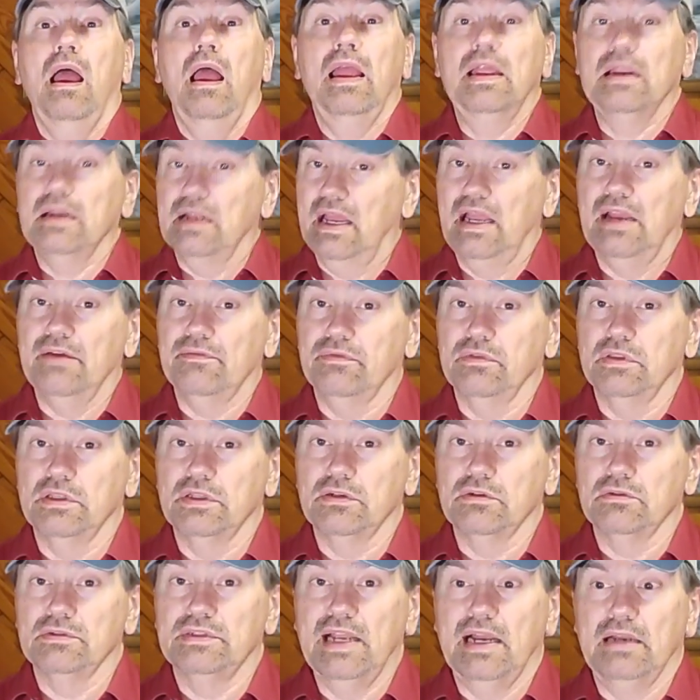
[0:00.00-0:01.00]
And I have
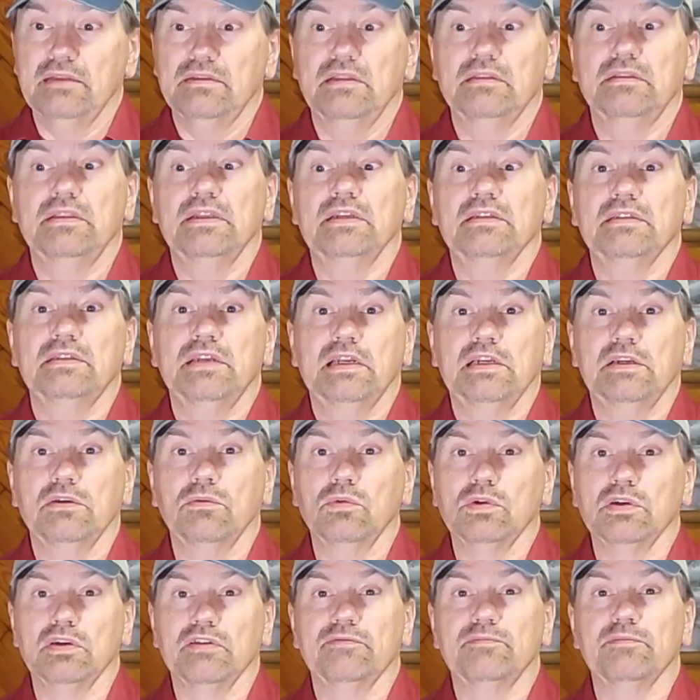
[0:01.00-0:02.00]
little doubt that the antenna
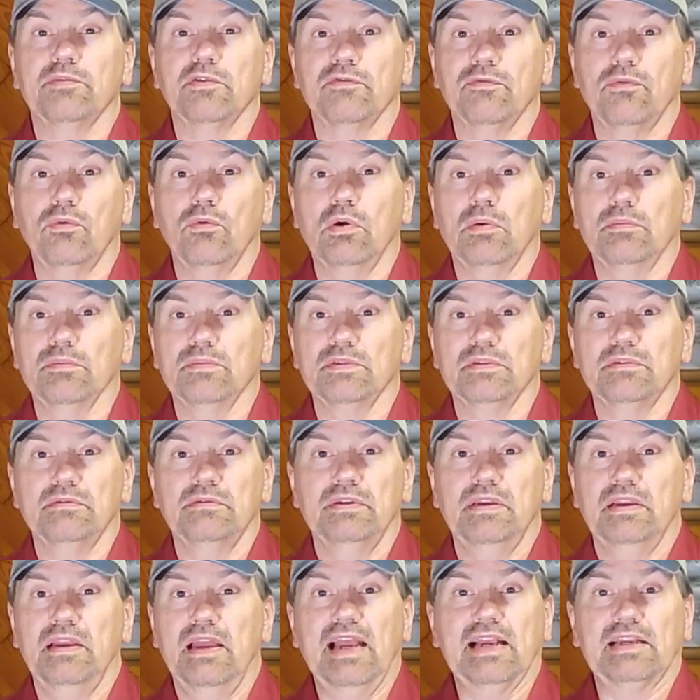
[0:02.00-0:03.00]
would have performed
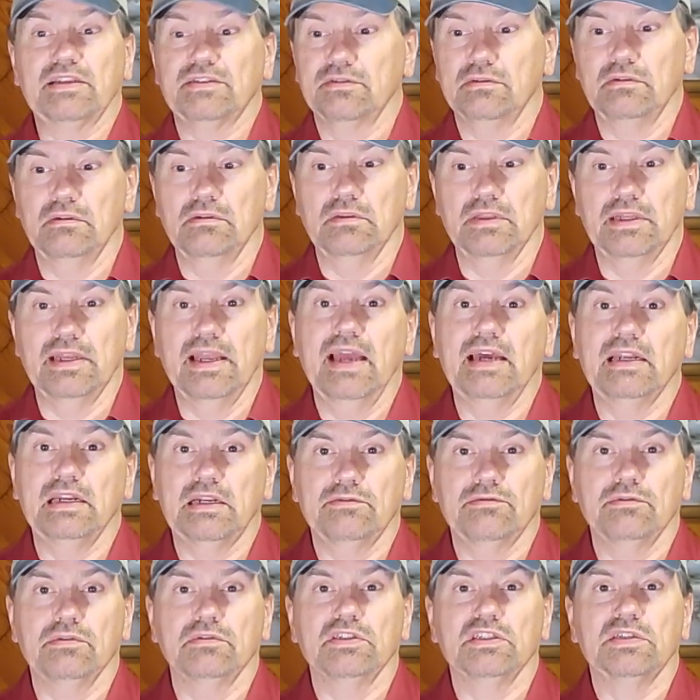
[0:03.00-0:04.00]
excellently had I
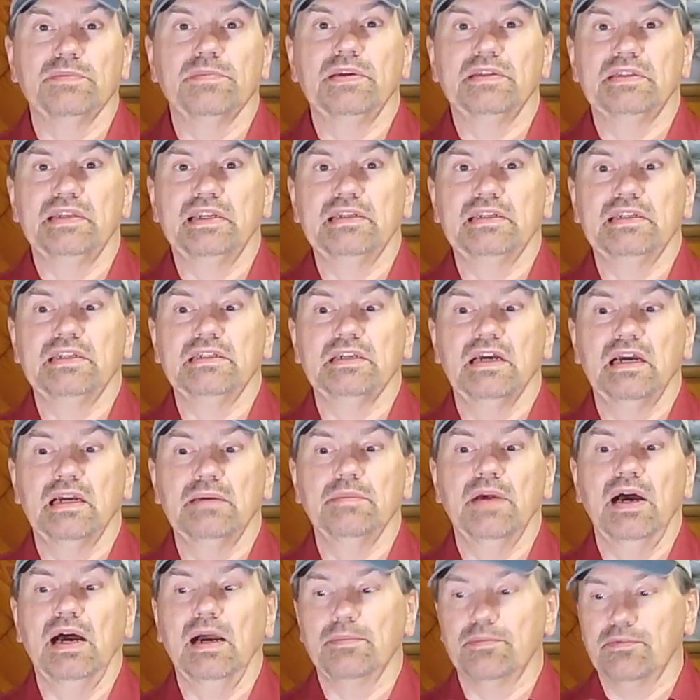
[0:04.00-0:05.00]
really spent any
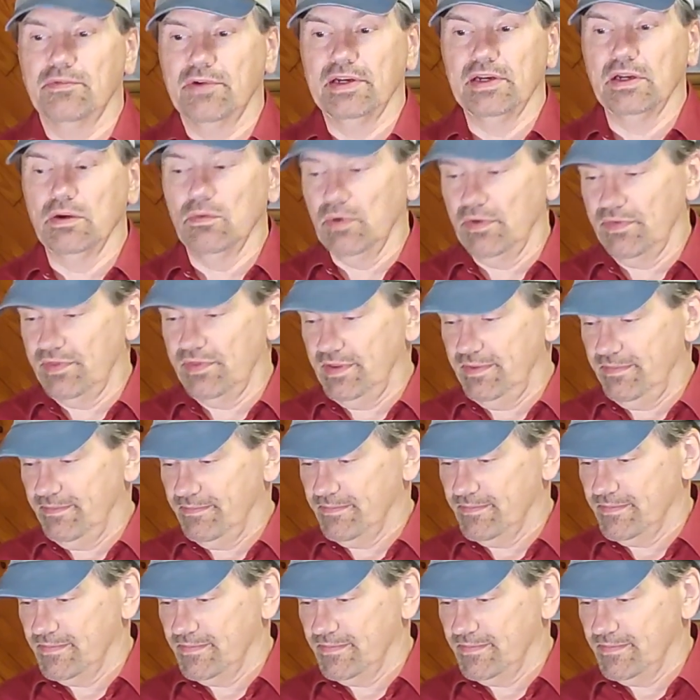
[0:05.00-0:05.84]
time operating with it.